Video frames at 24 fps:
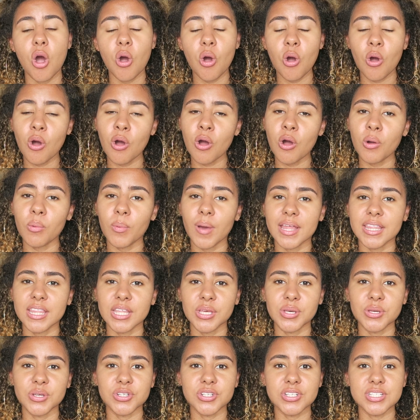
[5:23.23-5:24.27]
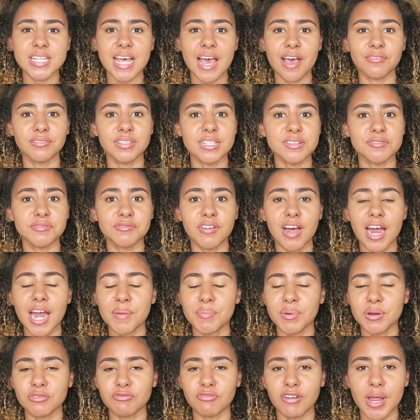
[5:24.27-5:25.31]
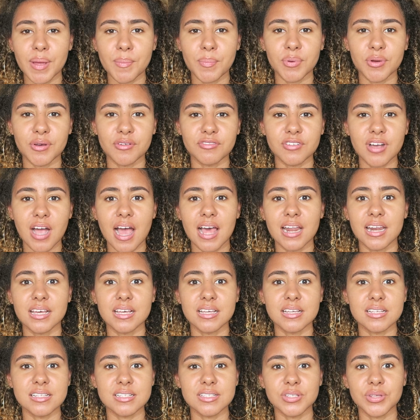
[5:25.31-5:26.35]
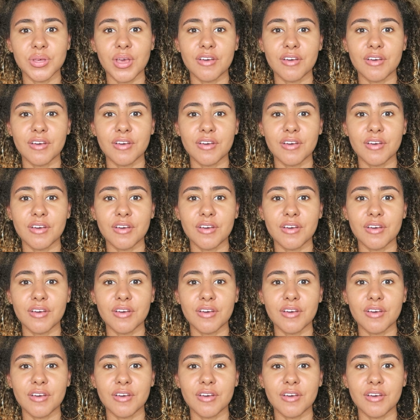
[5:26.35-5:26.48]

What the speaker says: or whether you just have this vibrant rainbow of colors.